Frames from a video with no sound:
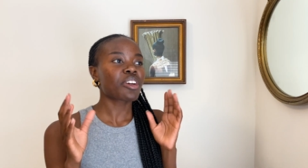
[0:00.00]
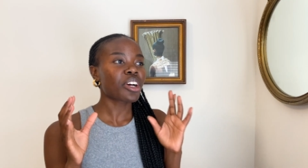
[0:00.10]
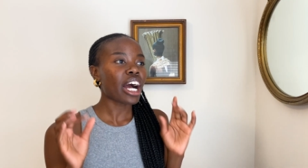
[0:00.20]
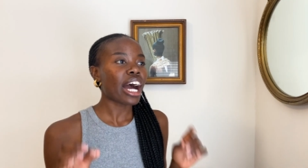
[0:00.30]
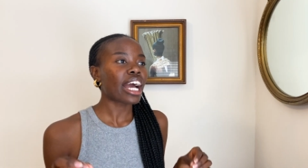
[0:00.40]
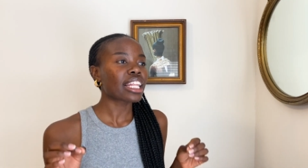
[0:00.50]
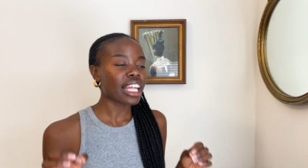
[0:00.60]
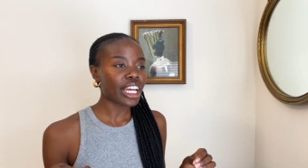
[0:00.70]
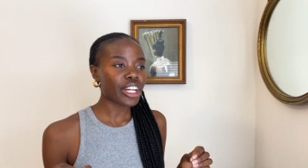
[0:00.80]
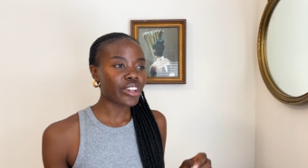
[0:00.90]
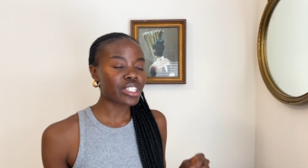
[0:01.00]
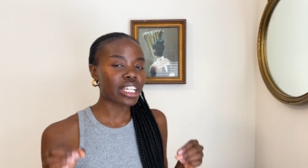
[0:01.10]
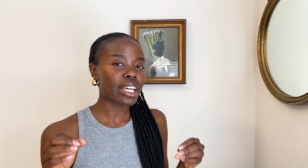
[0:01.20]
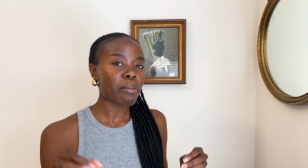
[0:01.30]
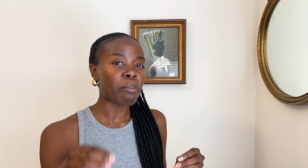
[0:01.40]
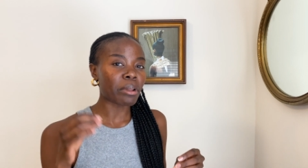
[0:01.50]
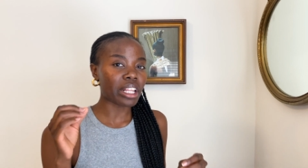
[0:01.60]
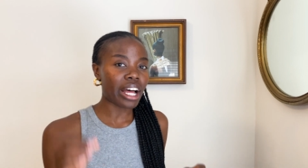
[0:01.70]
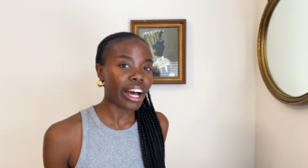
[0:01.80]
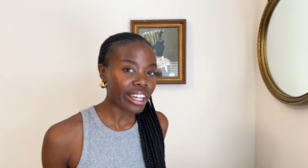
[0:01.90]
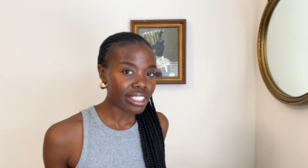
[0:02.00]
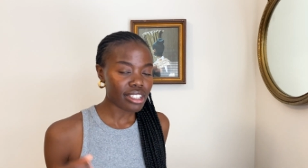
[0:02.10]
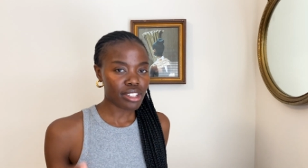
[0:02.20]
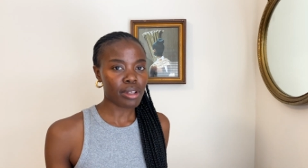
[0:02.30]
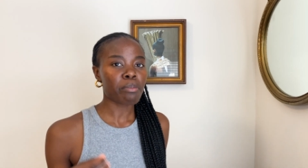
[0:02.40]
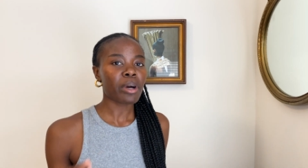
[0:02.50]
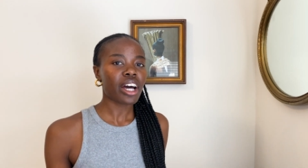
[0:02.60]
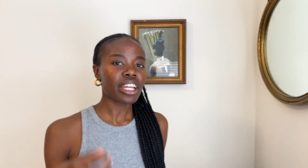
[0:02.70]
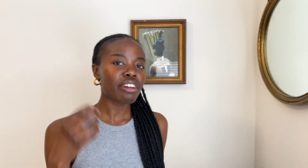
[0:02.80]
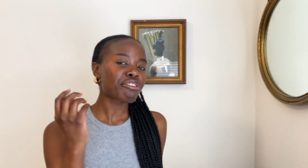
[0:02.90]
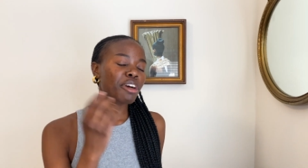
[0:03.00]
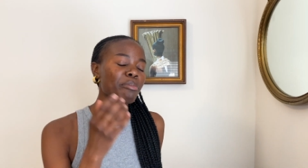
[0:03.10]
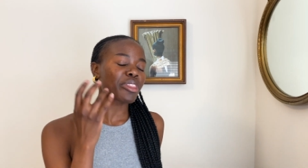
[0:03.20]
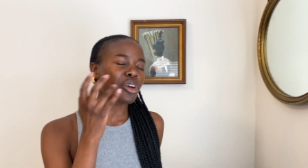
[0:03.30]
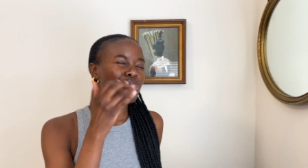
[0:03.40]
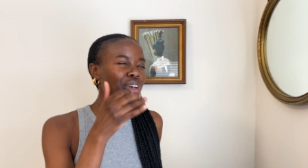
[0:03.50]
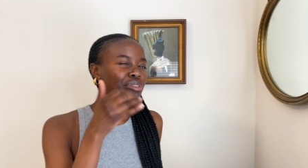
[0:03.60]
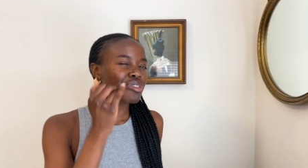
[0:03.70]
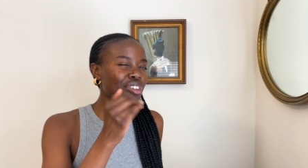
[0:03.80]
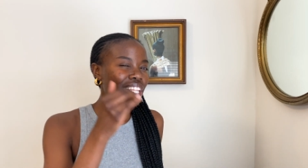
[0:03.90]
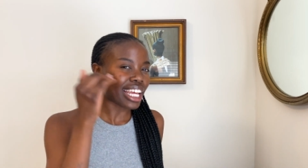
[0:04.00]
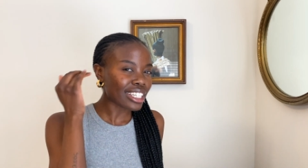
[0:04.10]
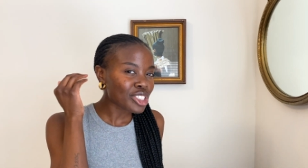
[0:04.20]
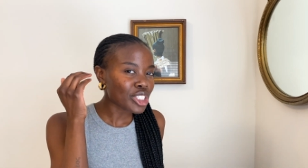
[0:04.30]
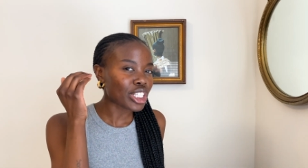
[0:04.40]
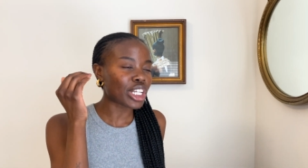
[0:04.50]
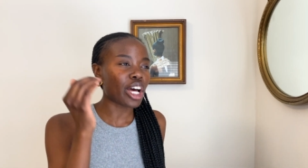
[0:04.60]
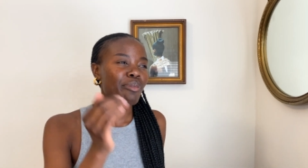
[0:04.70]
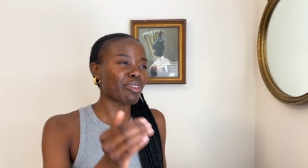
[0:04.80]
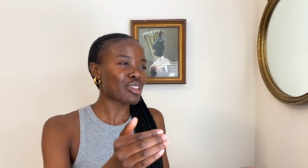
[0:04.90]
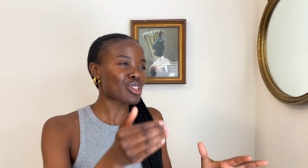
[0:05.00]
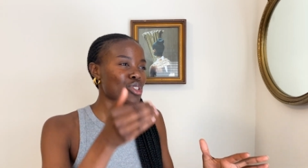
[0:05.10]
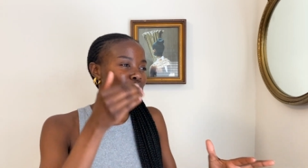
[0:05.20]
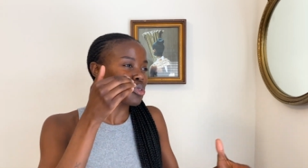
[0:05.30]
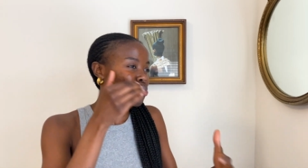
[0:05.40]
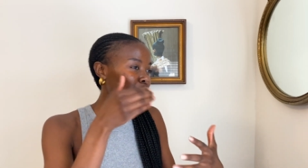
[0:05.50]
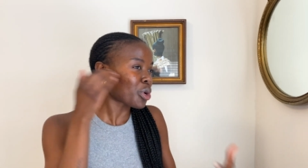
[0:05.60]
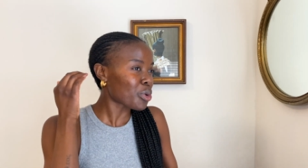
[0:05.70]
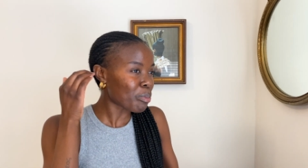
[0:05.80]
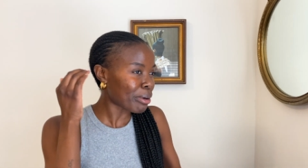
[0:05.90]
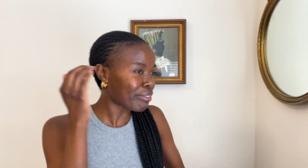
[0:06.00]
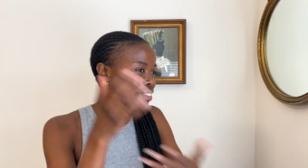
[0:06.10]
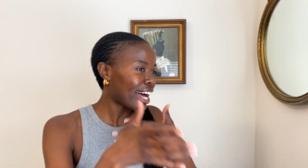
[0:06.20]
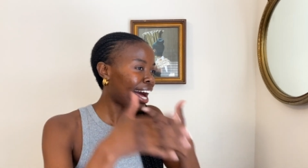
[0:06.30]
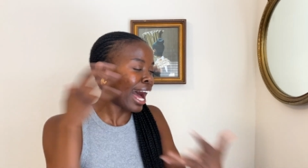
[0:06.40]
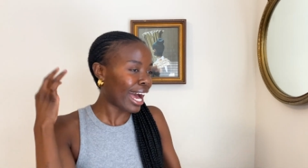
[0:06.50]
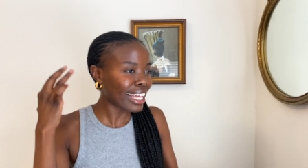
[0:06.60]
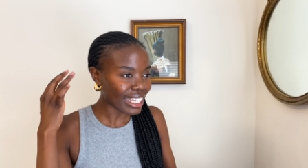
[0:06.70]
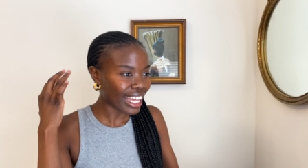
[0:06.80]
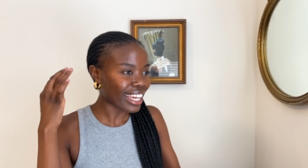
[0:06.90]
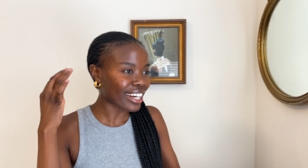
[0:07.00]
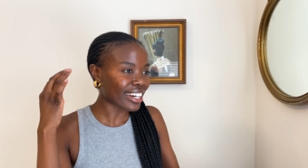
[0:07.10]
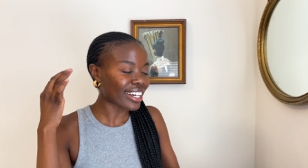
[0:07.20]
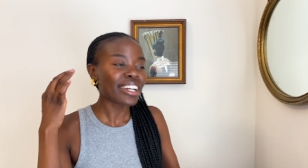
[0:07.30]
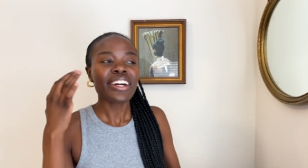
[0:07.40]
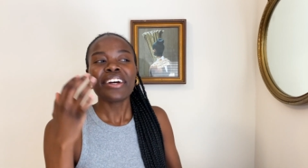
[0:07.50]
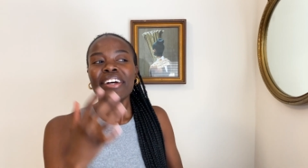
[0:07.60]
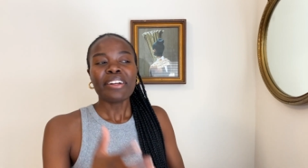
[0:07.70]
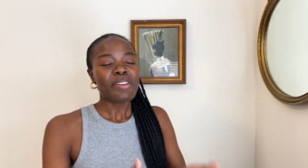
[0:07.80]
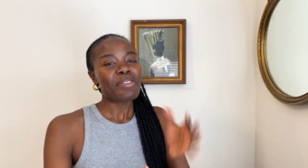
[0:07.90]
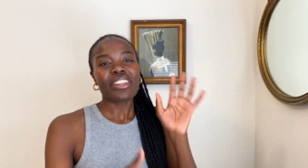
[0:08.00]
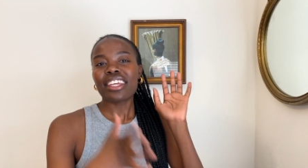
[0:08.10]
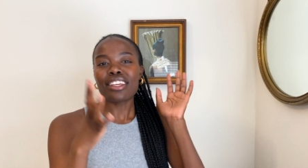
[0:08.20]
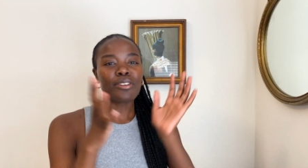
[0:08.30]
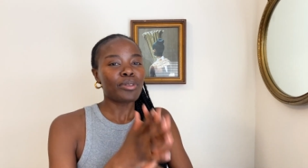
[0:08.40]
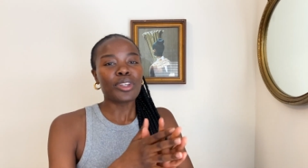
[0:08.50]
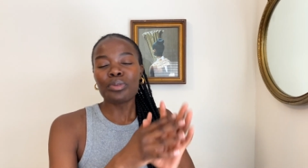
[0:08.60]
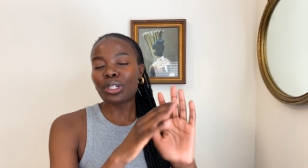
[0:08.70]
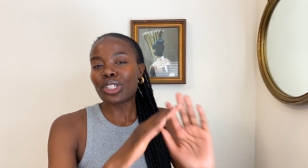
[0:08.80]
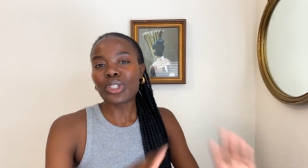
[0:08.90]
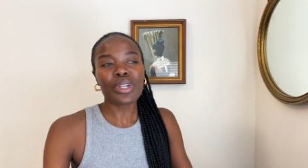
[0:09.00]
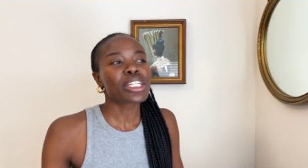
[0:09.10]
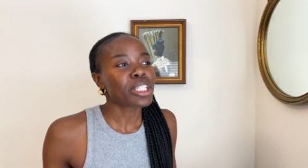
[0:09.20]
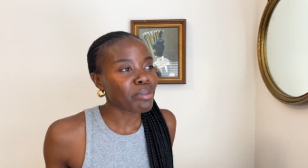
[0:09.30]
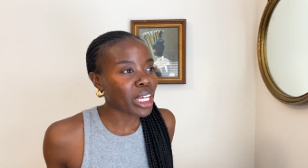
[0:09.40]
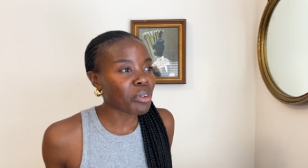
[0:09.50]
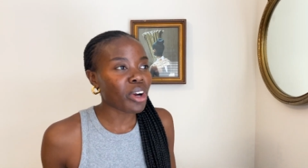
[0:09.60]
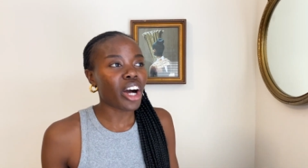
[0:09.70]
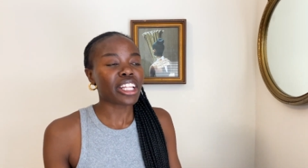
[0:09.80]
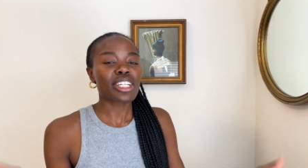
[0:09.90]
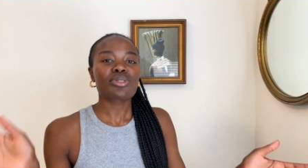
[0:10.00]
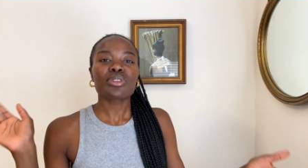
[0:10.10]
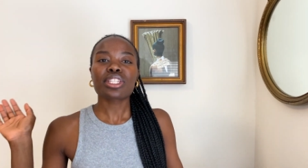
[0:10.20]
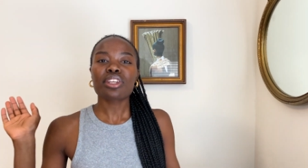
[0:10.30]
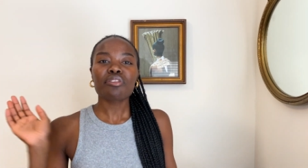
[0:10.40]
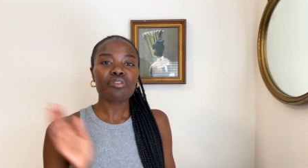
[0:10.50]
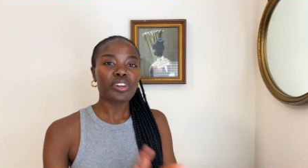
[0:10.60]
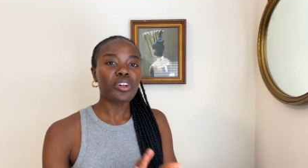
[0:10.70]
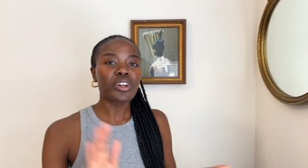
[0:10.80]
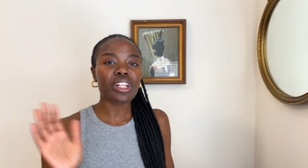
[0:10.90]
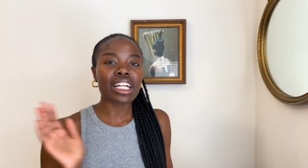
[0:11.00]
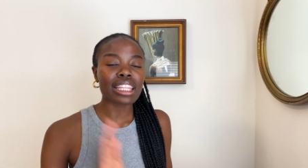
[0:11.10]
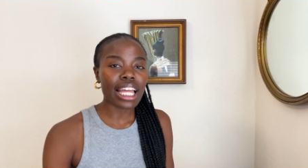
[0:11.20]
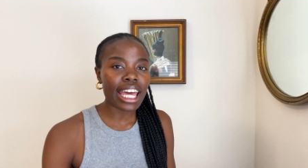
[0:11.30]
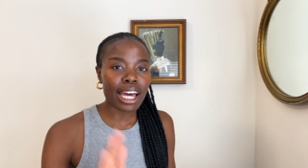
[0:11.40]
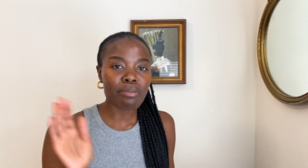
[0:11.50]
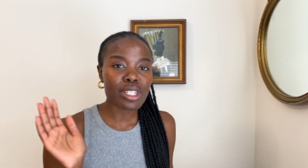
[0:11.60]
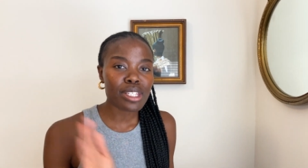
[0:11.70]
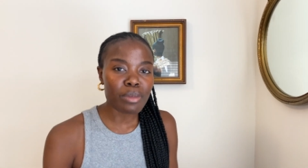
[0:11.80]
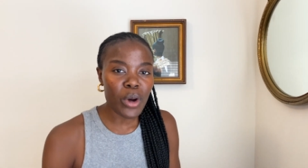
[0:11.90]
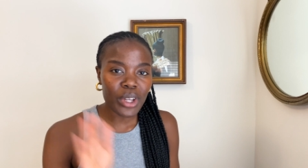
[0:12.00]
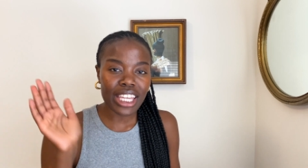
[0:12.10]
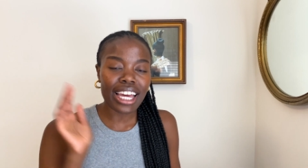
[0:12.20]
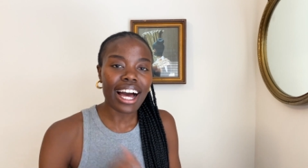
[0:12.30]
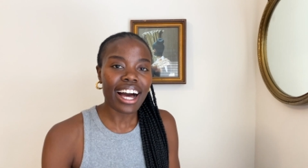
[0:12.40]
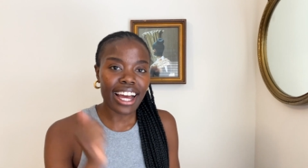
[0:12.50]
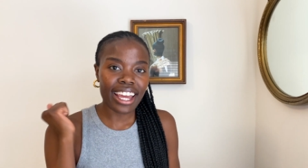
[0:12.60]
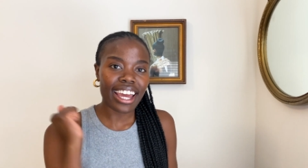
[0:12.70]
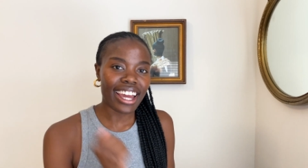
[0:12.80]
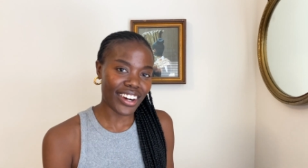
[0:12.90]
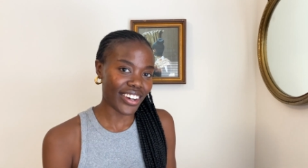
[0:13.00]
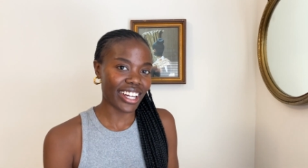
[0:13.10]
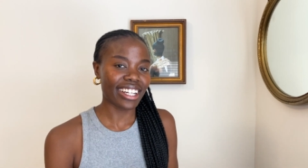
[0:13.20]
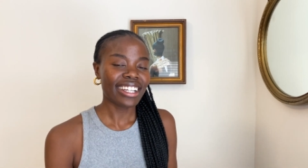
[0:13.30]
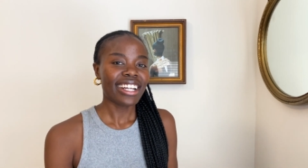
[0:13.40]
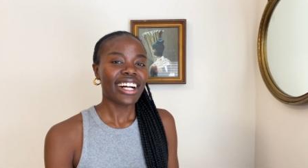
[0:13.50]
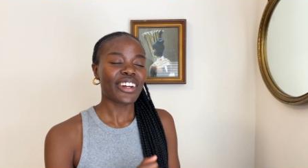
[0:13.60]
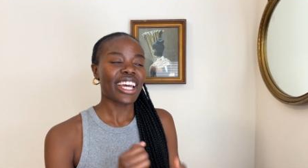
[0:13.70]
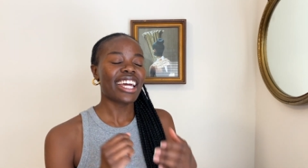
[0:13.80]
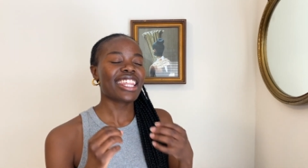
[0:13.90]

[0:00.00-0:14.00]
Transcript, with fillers: your highlighter didn't blind somebody from the reflection of the strobe of the highlighter, you were doing something wrong. This was the full glam smoky eye era. Okay,